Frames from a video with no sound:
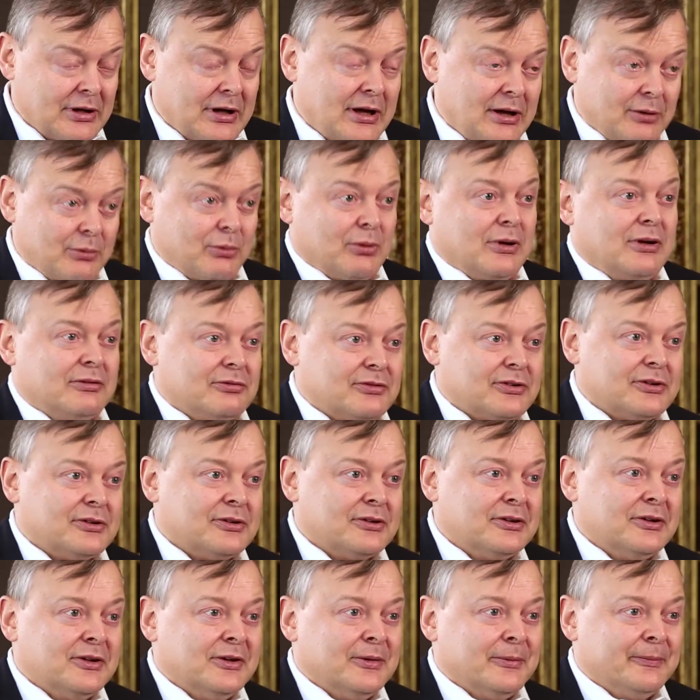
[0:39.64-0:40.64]

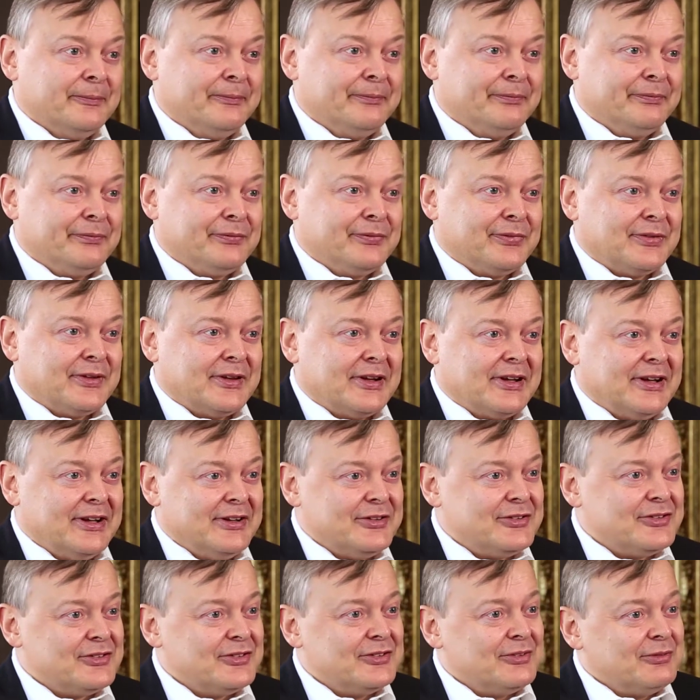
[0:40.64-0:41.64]
However,
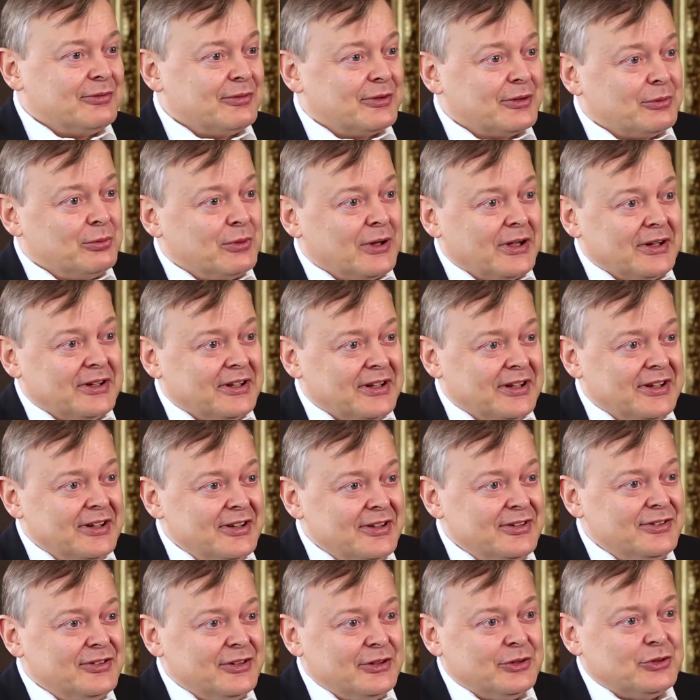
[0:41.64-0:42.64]
it's quite
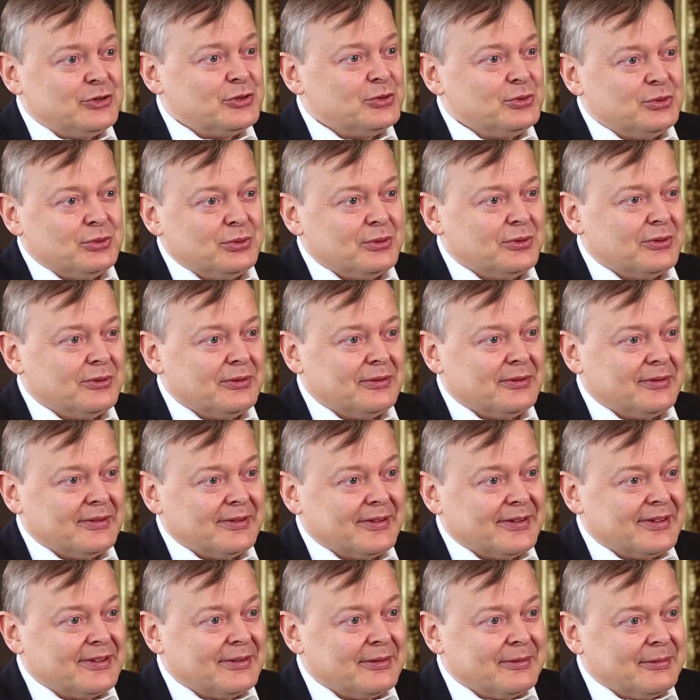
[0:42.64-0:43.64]
easy to
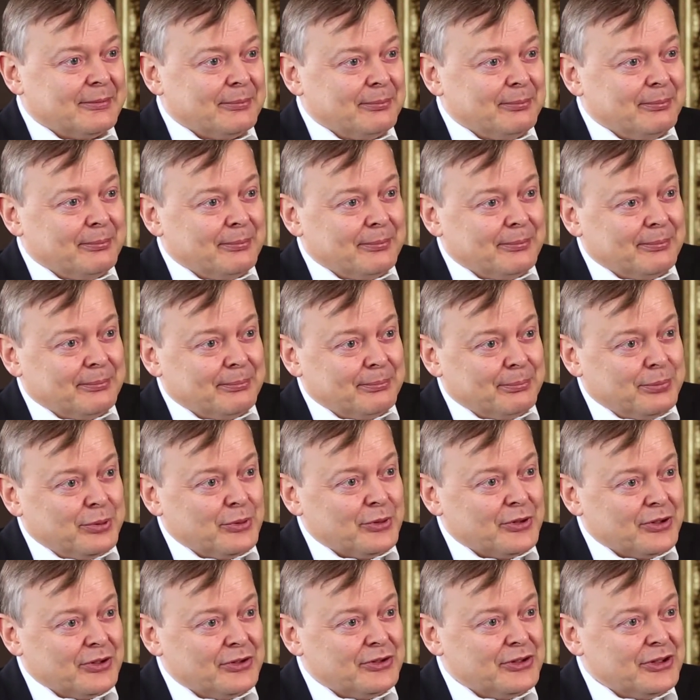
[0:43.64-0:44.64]

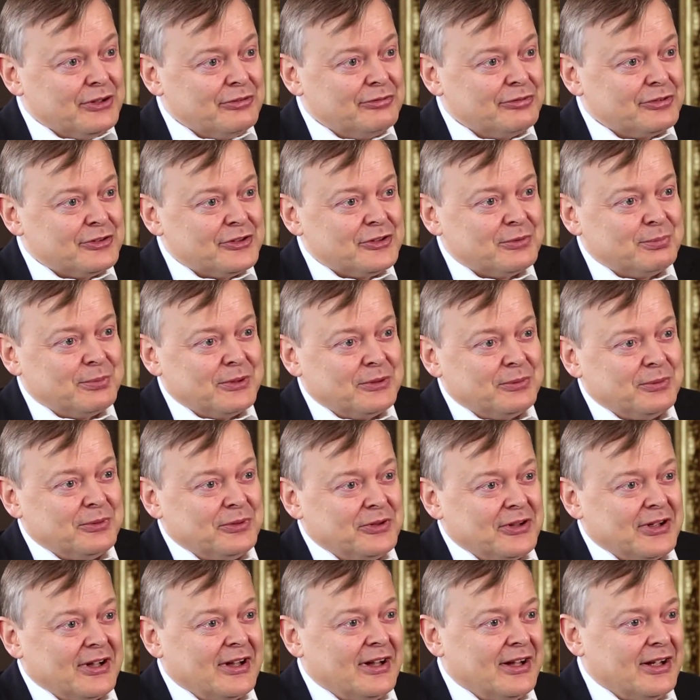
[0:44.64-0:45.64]
put a difference
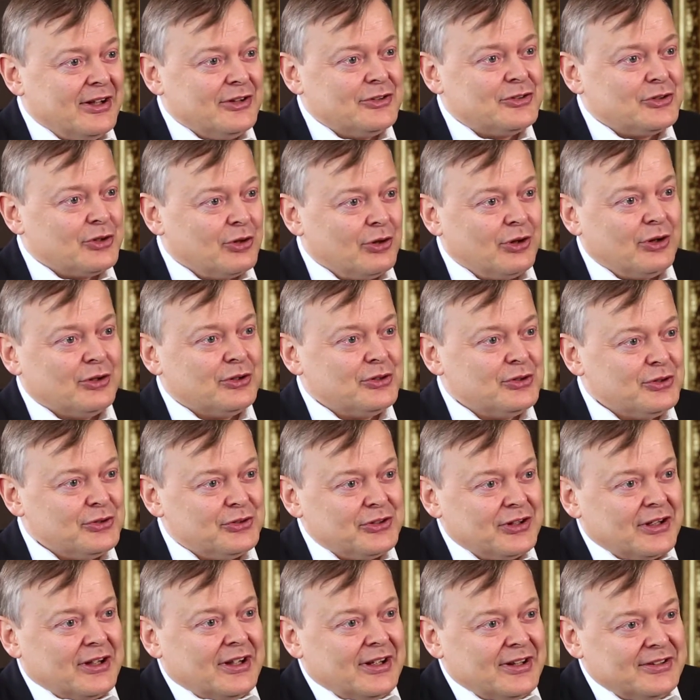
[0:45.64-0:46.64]
between the eyes onto
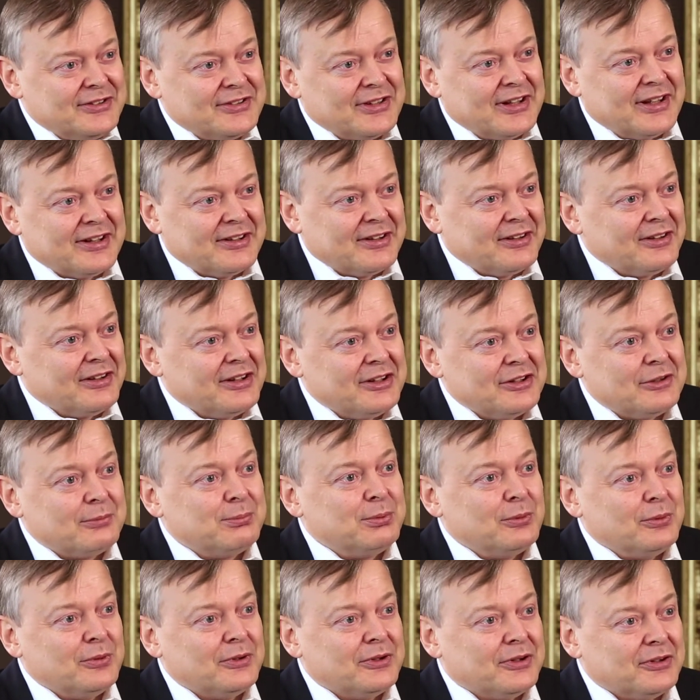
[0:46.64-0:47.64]
the eyes at a later
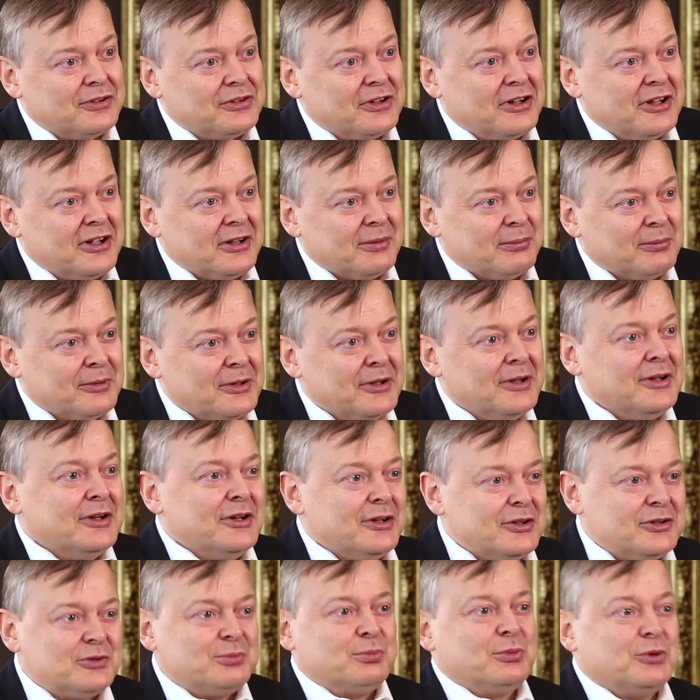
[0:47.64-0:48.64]
point in time.
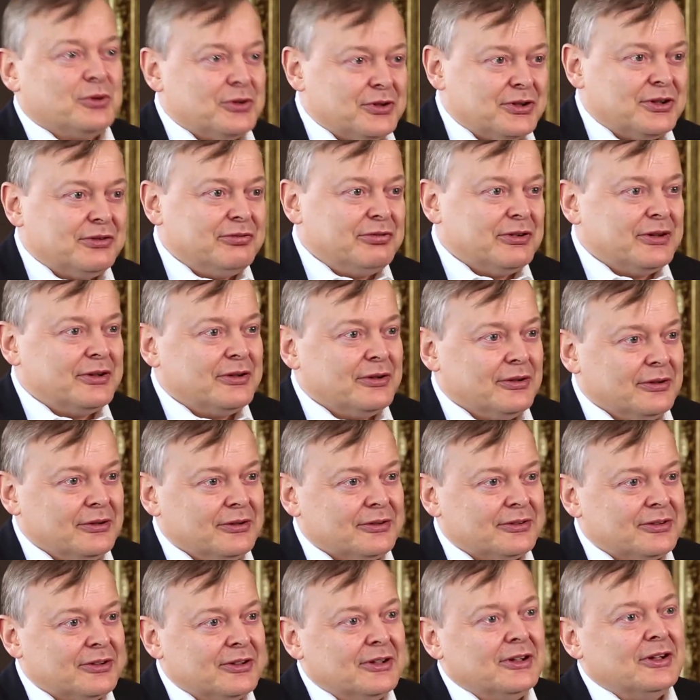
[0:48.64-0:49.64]
It's more
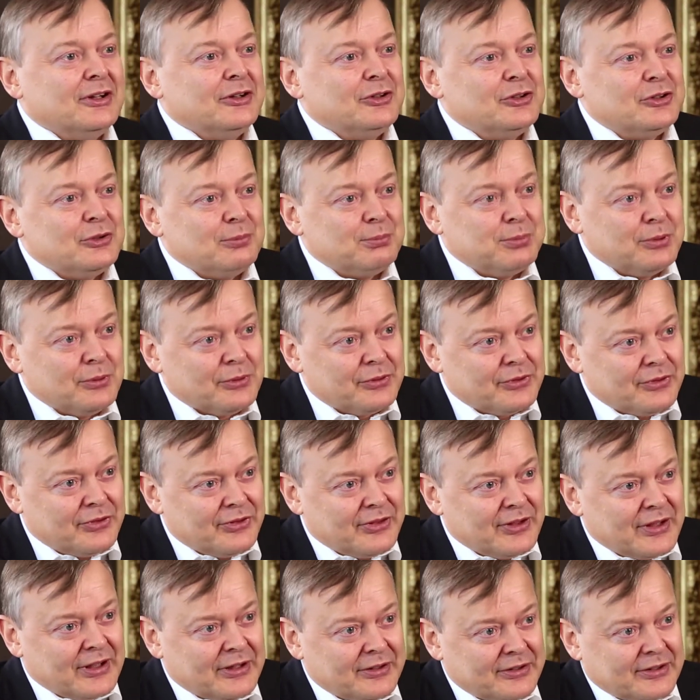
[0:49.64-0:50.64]
difficult to
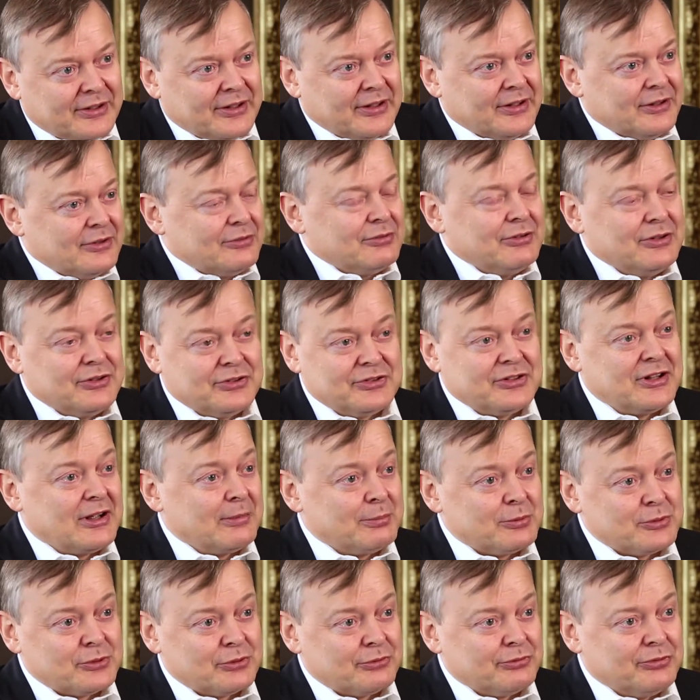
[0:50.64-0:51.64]
put that increased
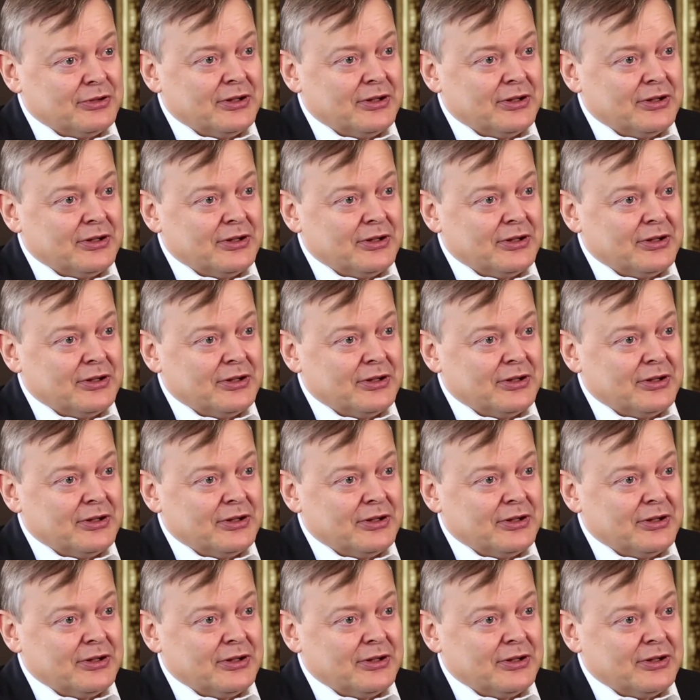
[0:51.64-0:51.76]
depth of